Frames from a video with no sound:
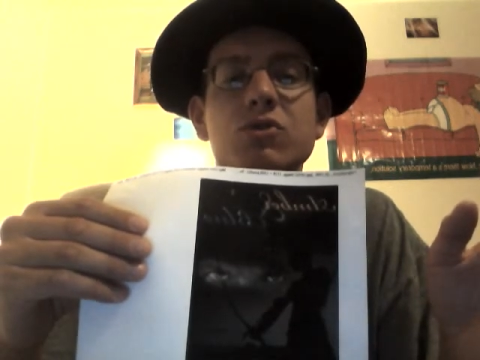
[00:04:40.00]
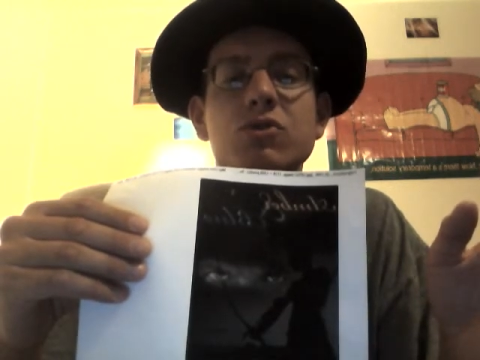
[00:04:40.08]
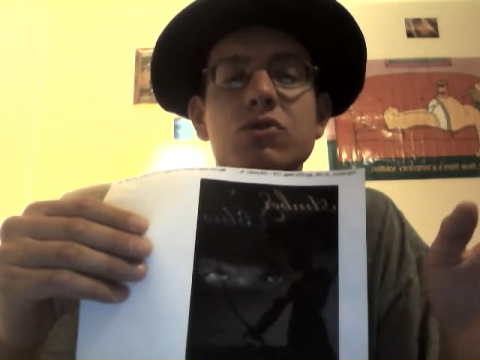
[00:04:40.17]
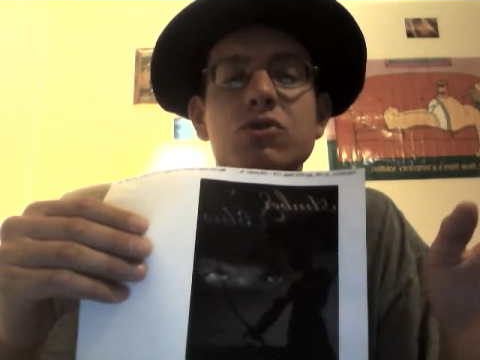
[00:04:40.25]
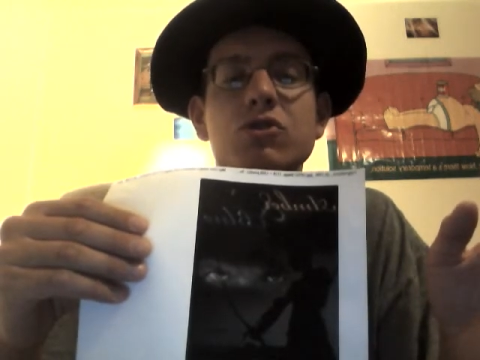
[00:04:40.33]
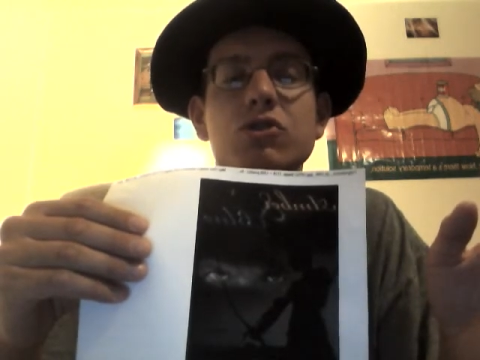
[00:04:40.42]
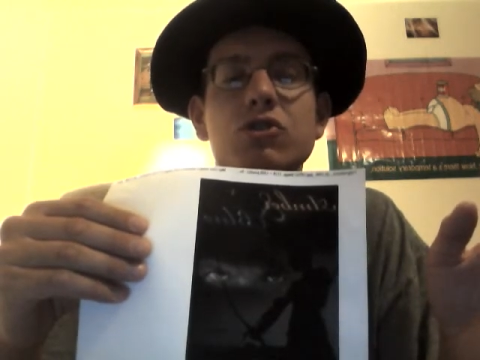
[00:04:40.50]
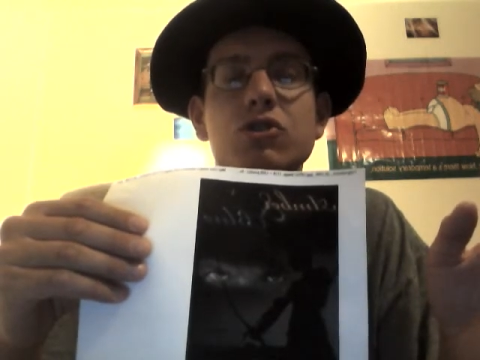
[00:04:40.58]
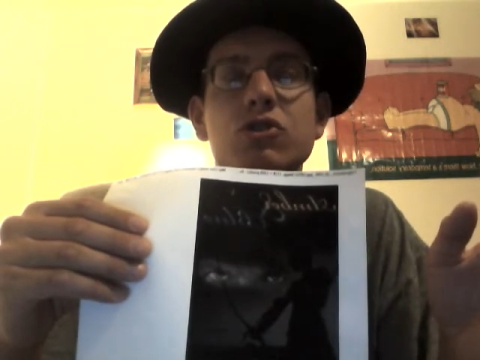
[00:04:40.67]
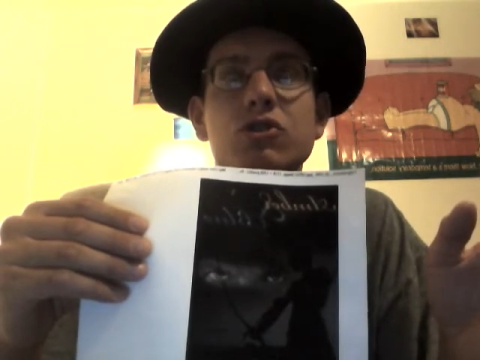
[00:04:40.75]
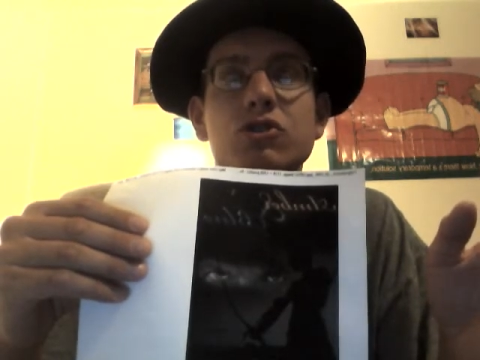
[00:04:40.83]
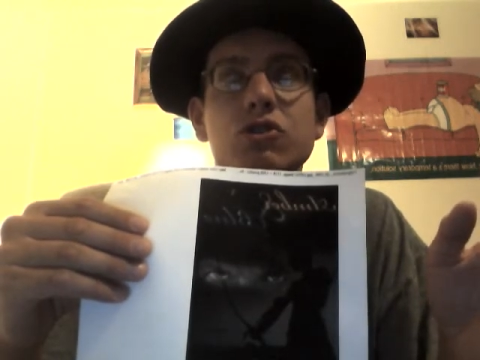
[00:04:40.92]
uh,
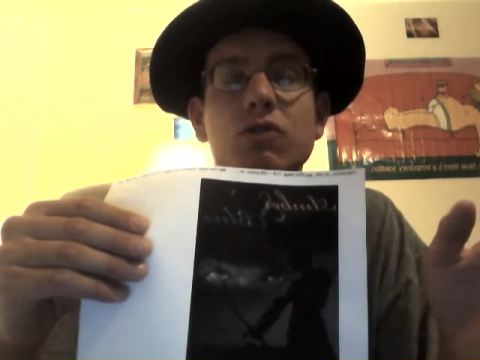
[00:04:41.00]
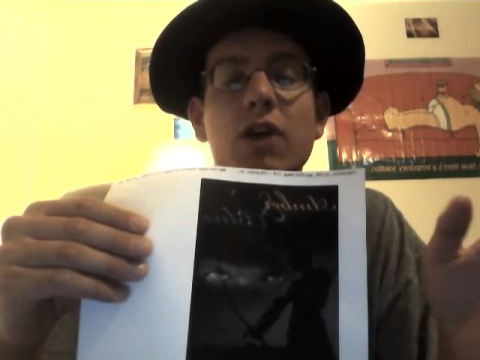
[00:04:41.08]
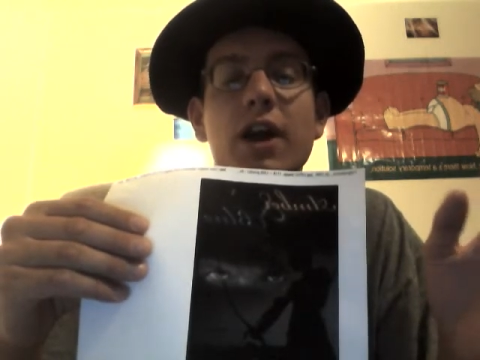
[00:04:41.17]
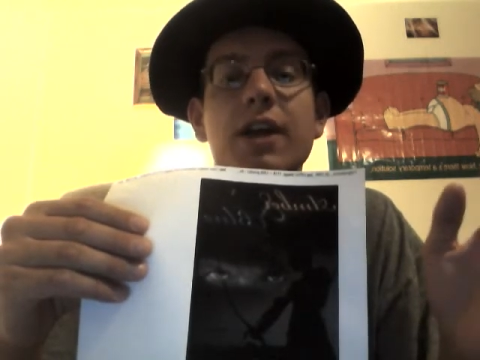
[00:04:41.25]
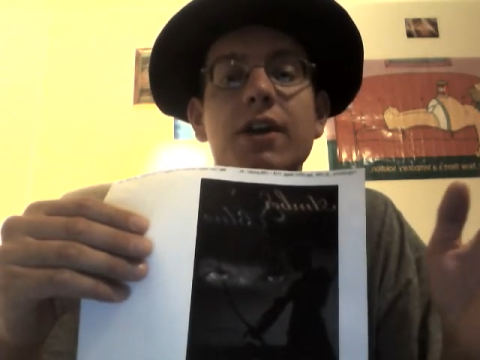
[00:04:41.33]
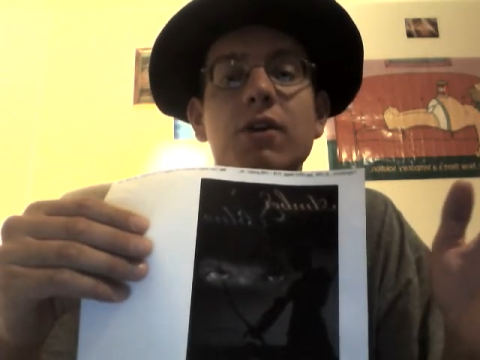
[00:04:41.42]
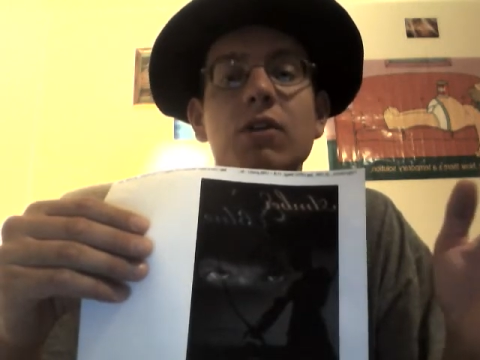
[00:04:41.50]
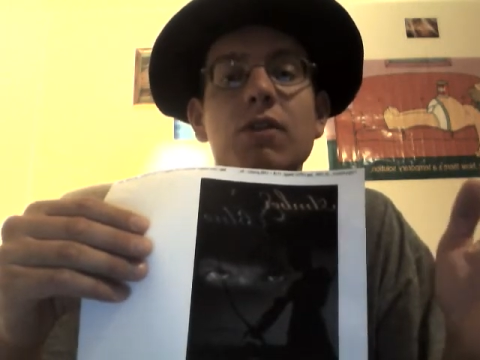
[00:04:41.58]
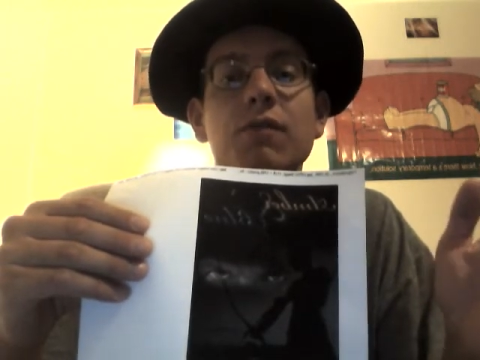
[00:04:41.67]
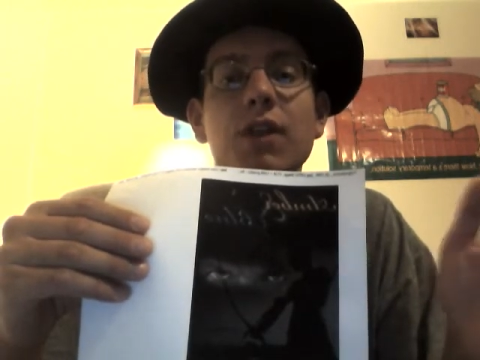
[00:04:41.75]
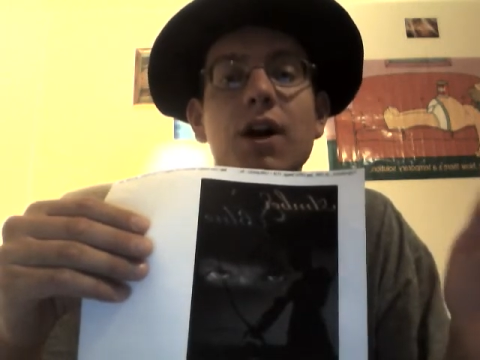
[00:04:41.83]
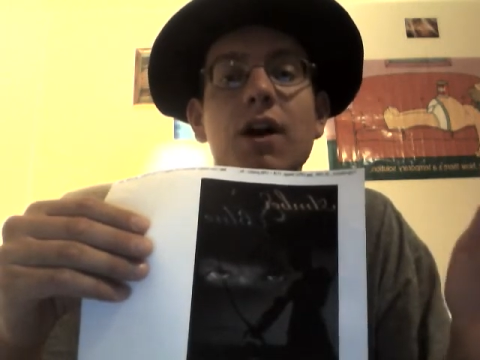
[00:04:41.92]
triangle
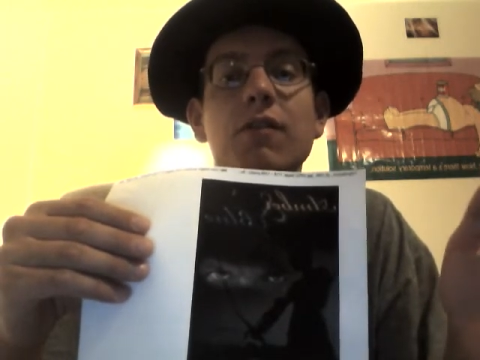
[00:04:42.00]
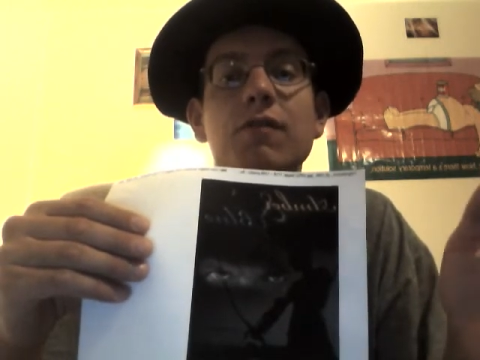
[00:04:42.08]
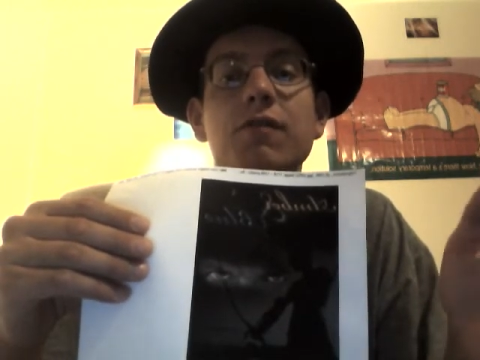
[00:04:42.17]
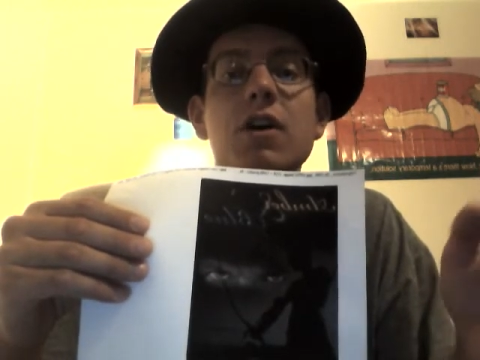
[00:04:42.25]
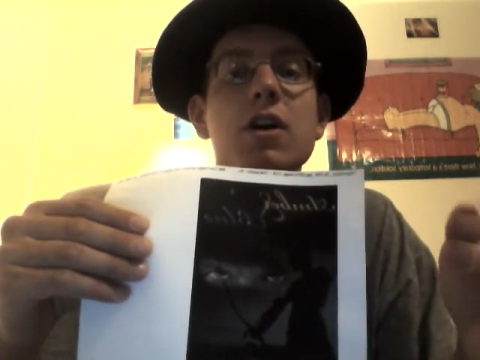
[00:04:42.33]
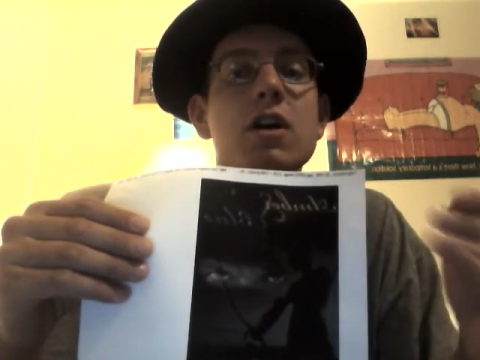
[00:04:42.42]
of love,